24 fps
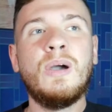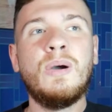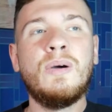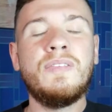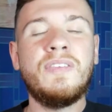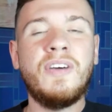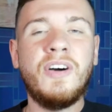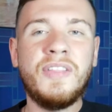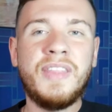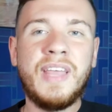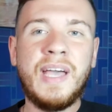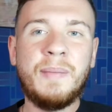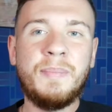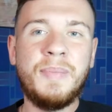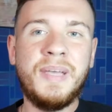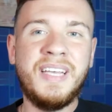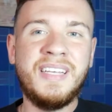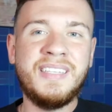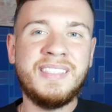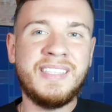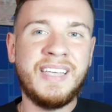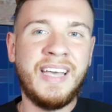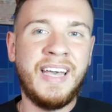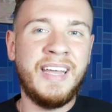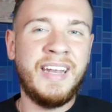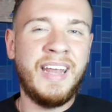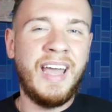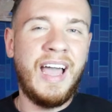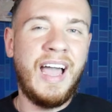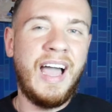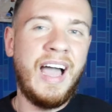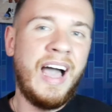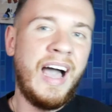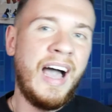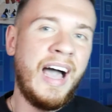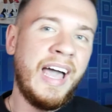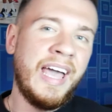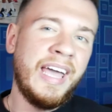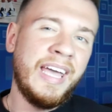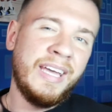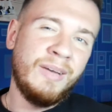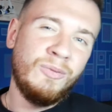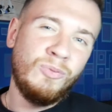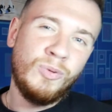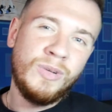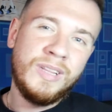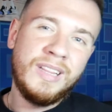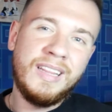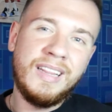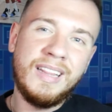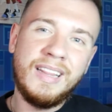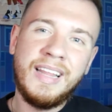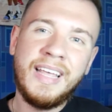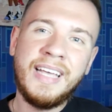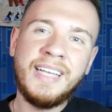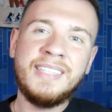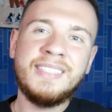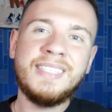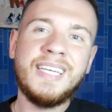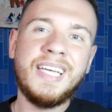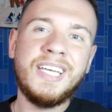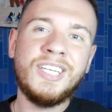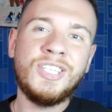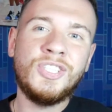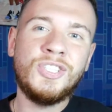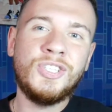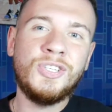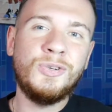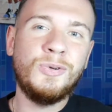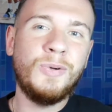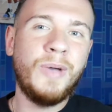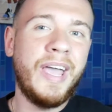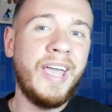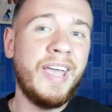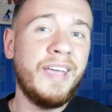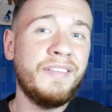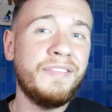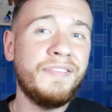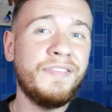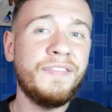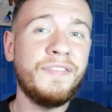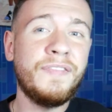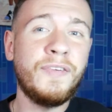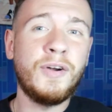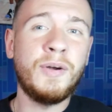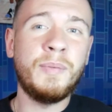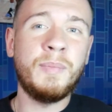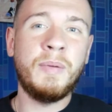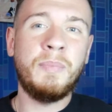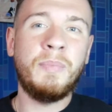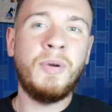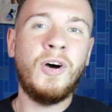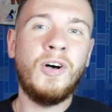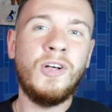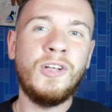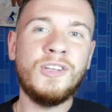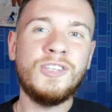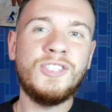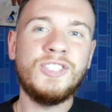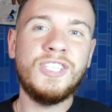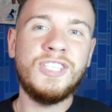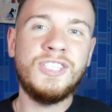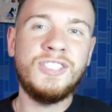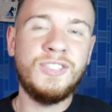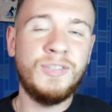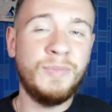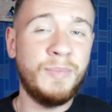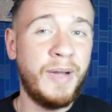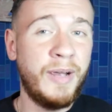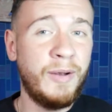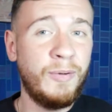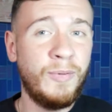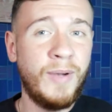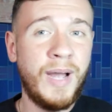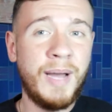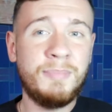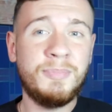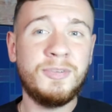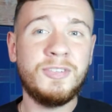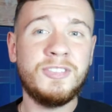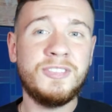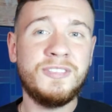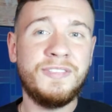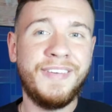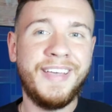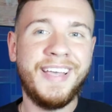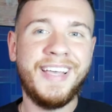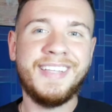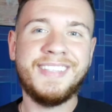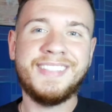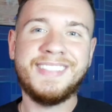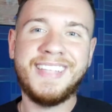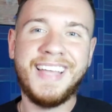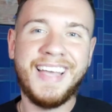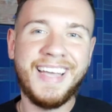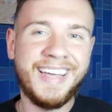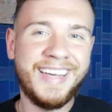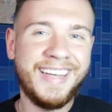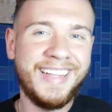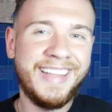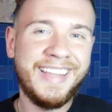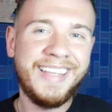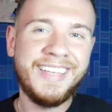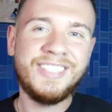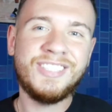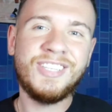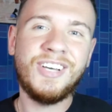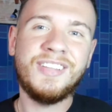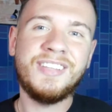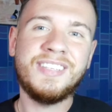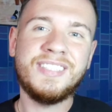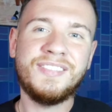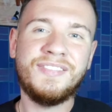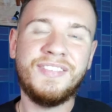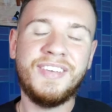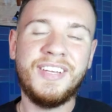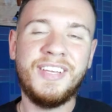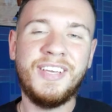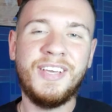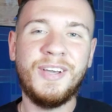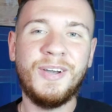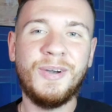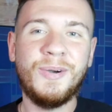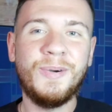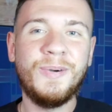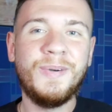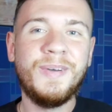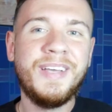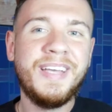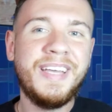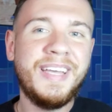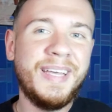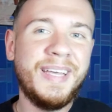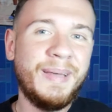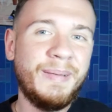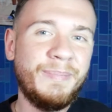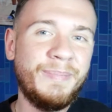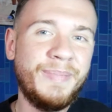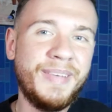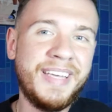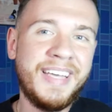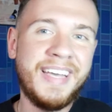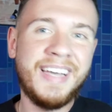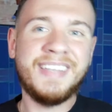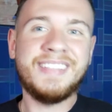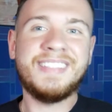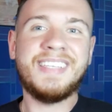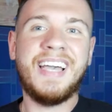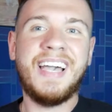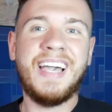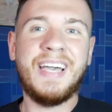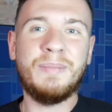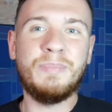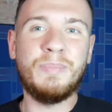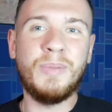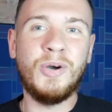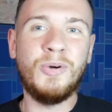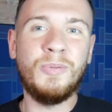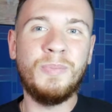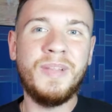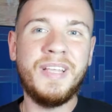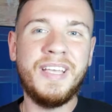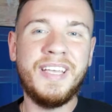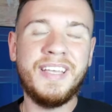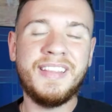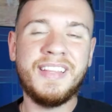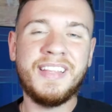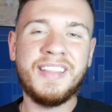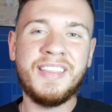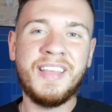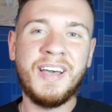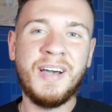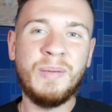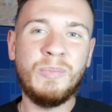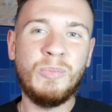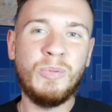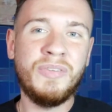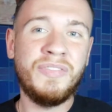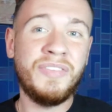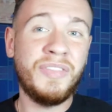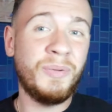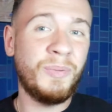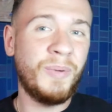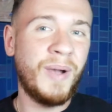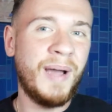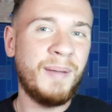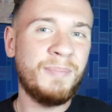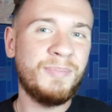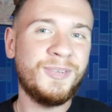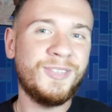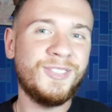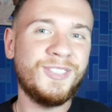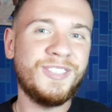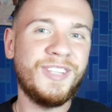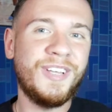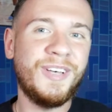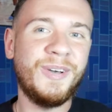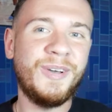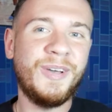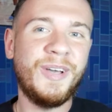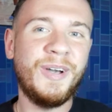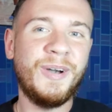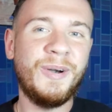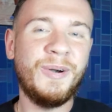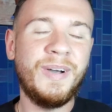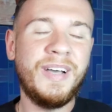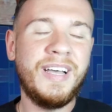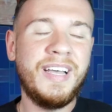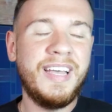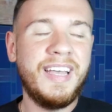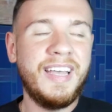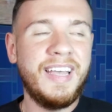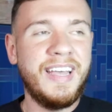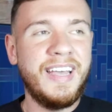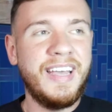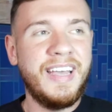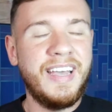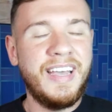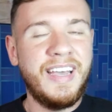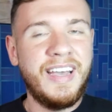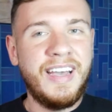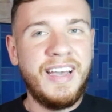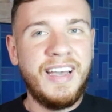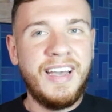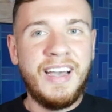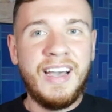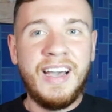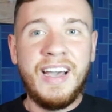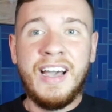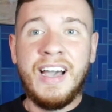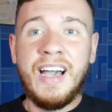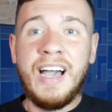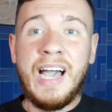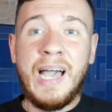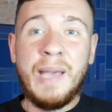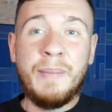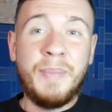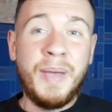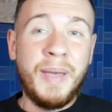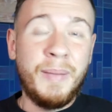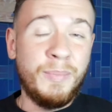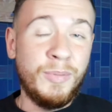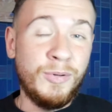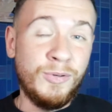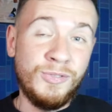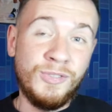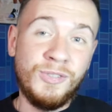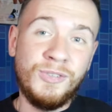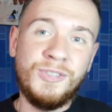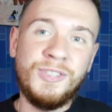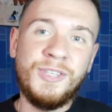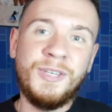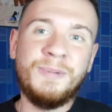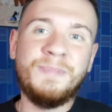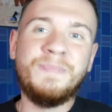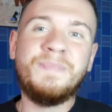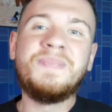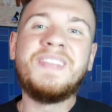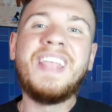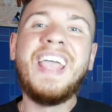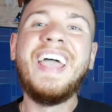With all that being said, I would like to issue a firm apology to my Raptors fans that clicked on this video because I had Mobley in the thumb with the Raptors logo. I bamboozled you.